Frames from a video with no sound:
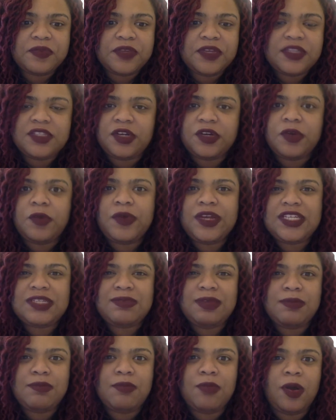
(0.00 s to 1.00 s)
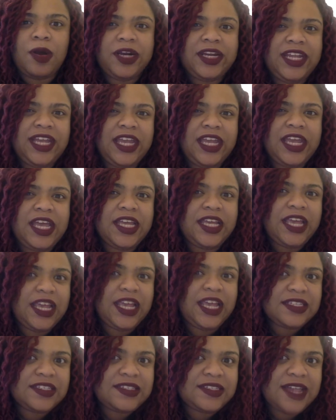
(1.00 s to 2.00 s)
they're going to be marketing
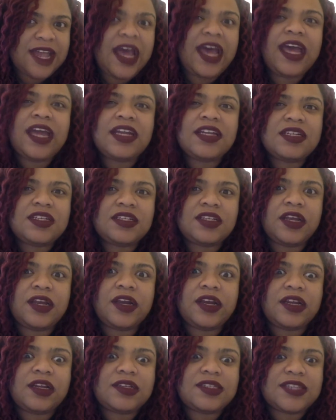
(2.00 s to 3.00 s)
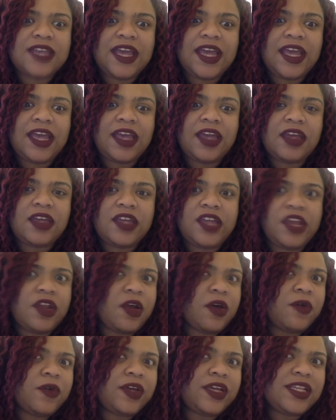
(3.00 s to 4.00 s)
against that. They're gonna say, you
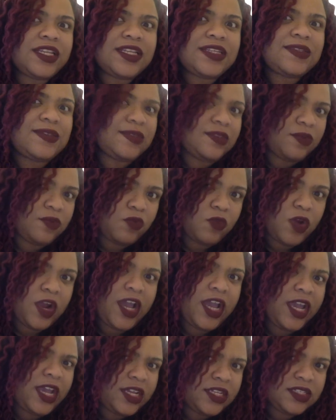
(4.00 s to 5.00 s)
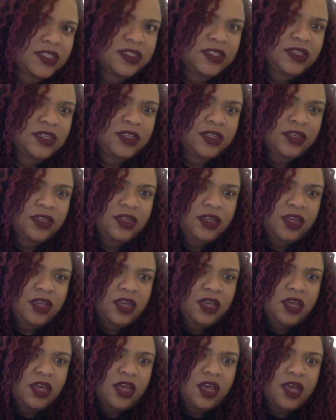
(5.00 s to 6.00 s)
know what, this isn't right.
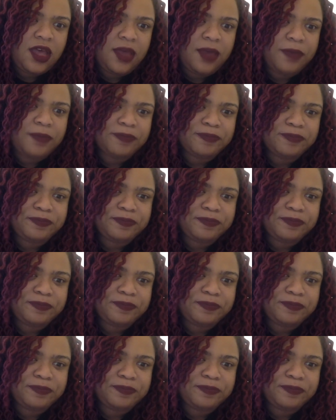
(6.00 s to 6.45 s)
Um,